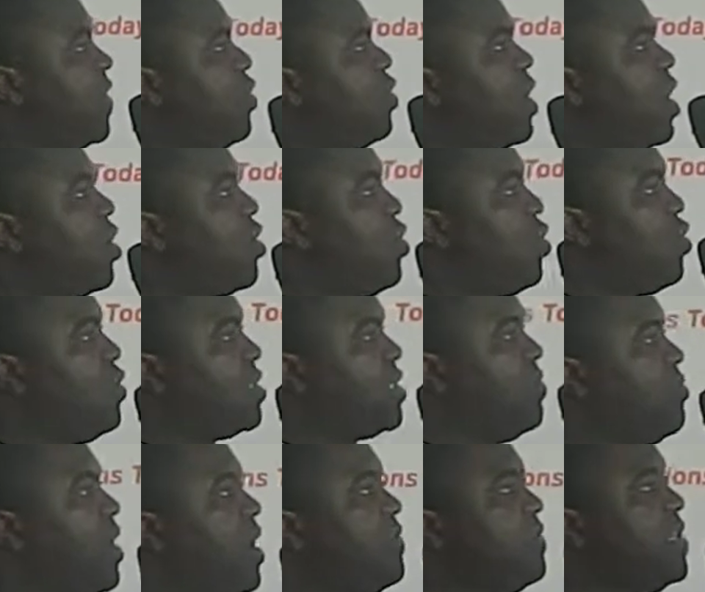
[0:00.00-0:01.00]
if a local call goes
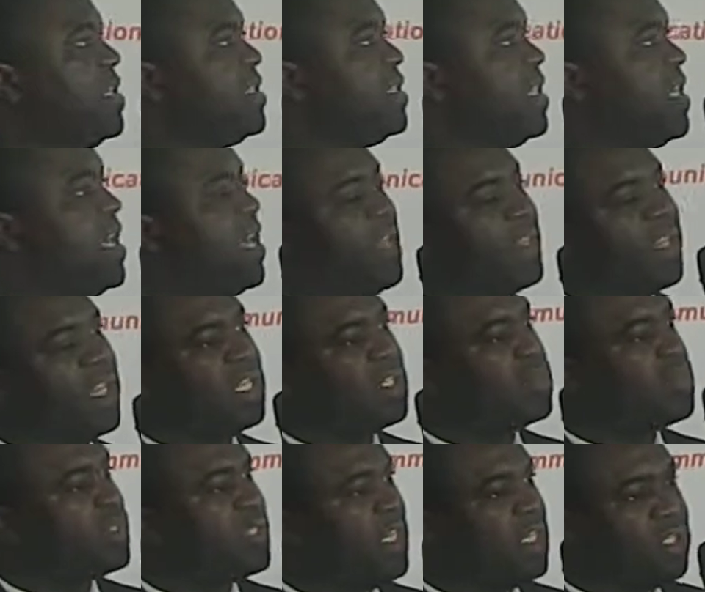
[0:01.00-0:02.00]
above this, they need
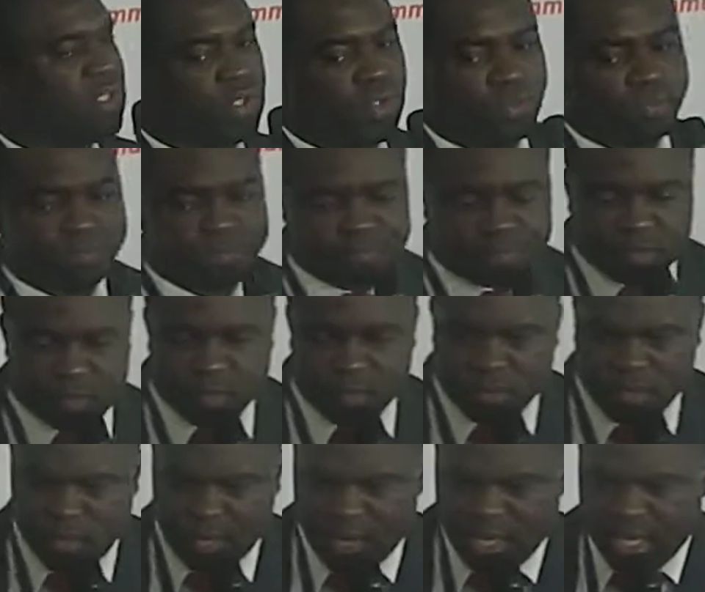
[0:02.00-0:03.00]
to send you
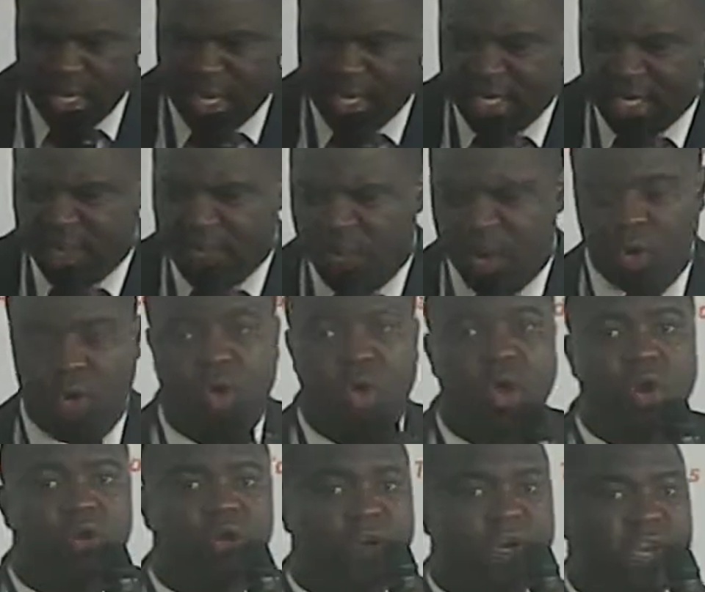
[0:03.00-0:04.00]
an
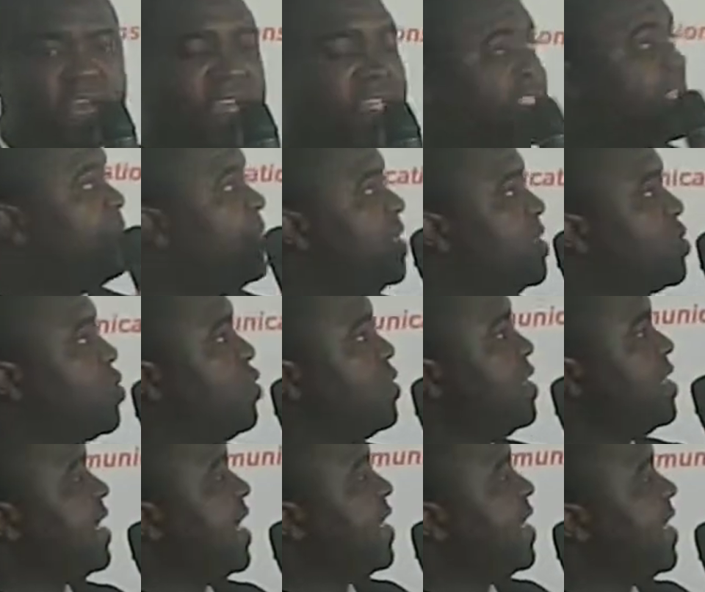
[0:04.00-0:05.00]
email or an SMS. So
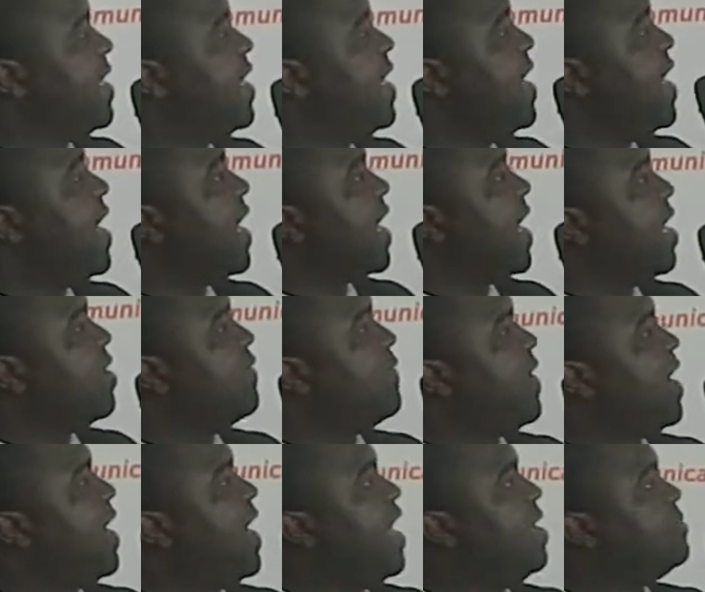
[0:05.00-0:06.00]
these are the kind of
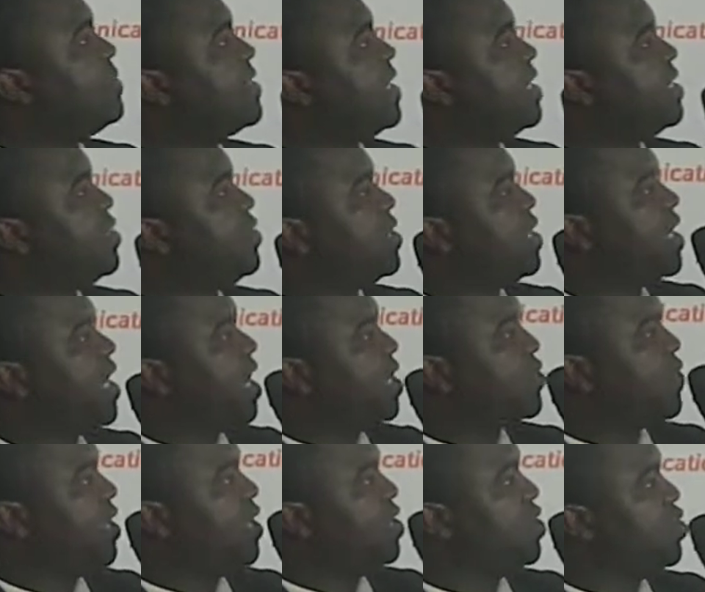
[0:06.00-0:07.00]
alarms that you can
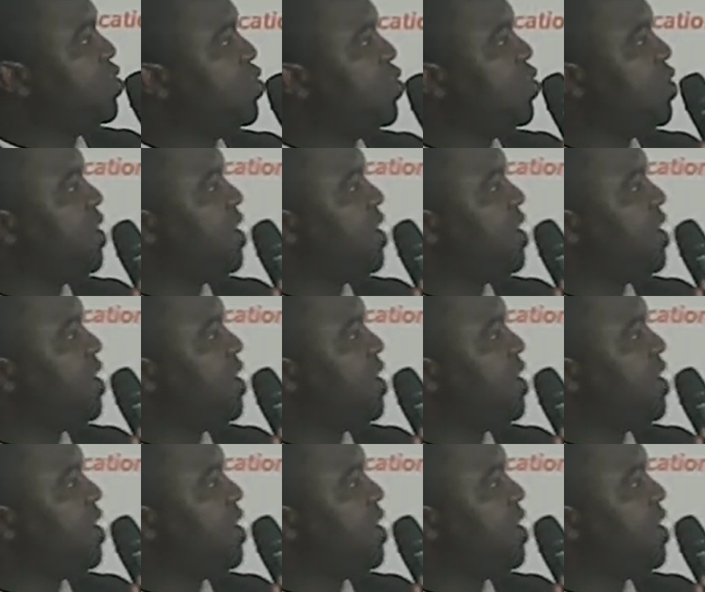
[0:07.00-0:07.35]
actually do.